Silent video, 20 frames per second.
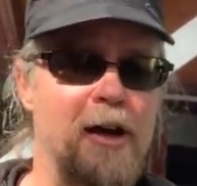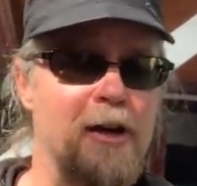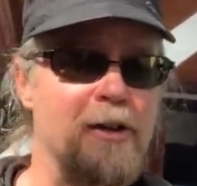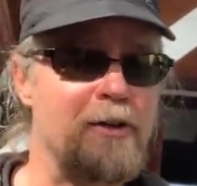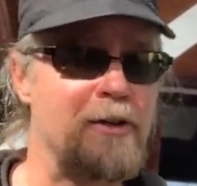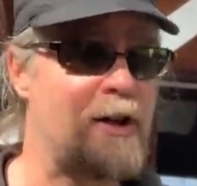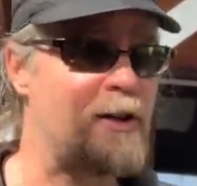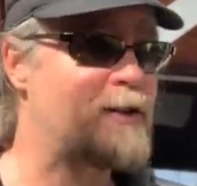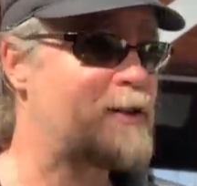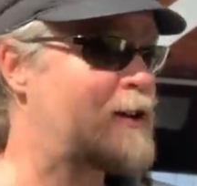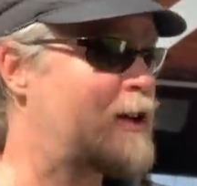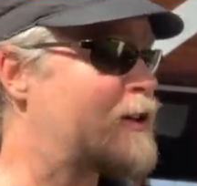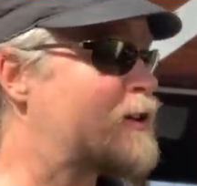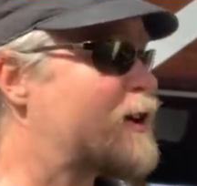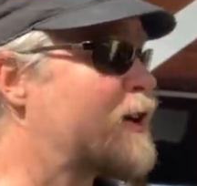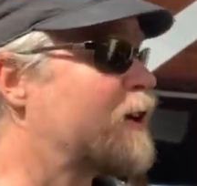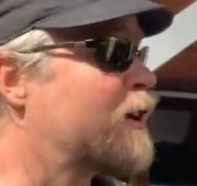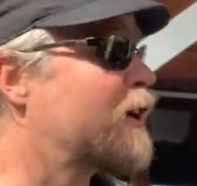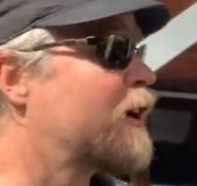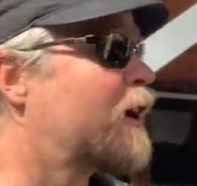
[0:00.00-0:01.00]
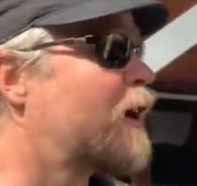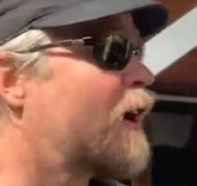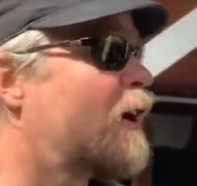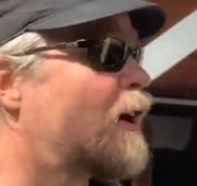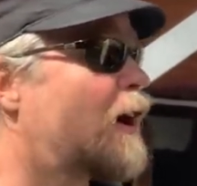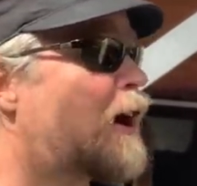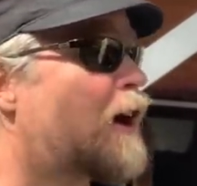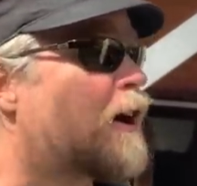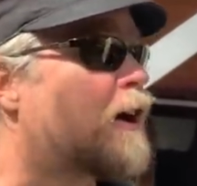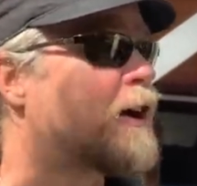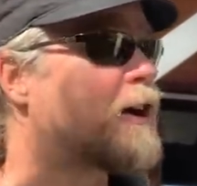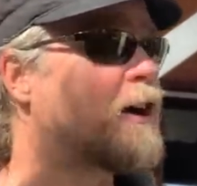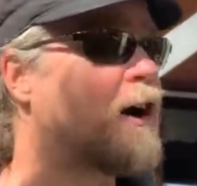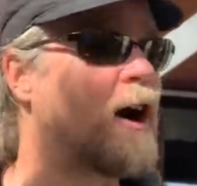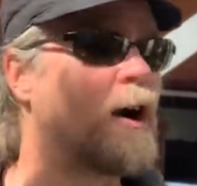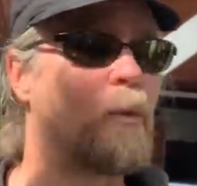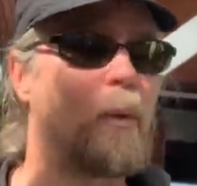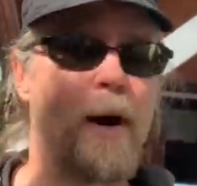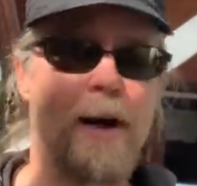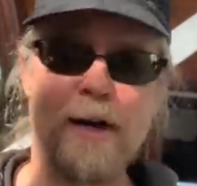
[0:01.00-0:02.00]
is, is, is, here in our in our
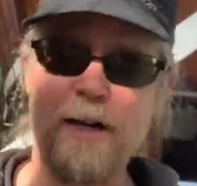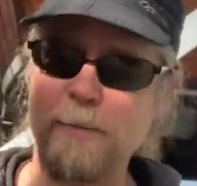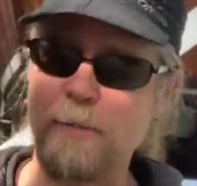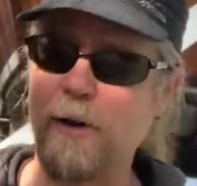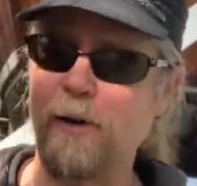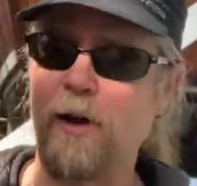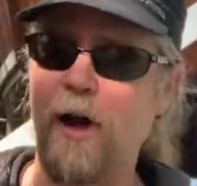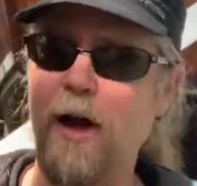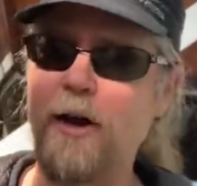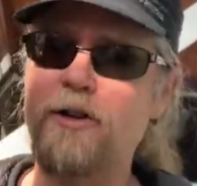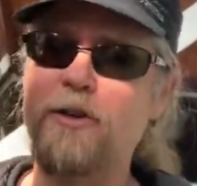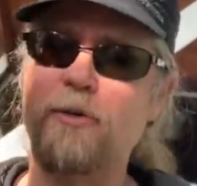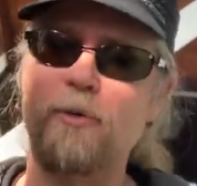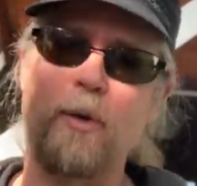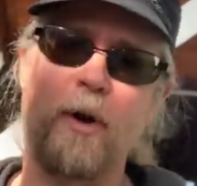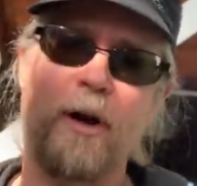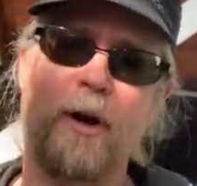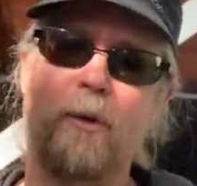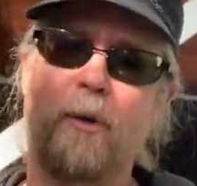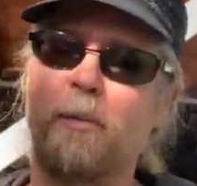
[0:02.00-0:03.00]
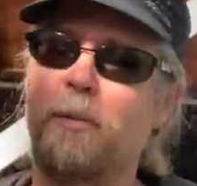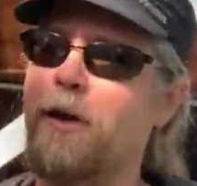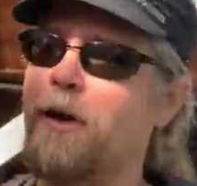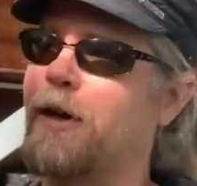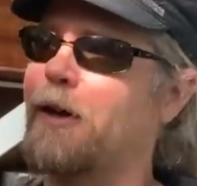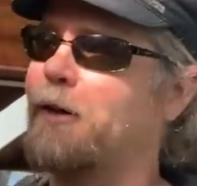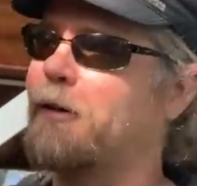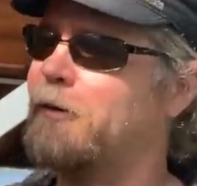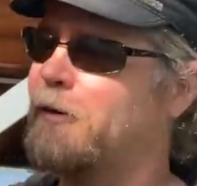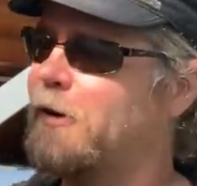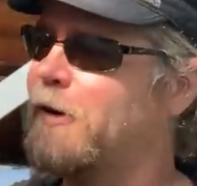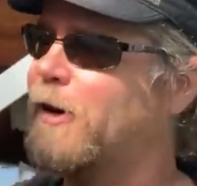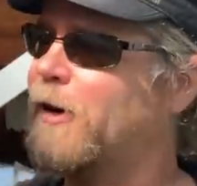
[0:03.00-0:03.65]
yard waiting to be launched, where it will be,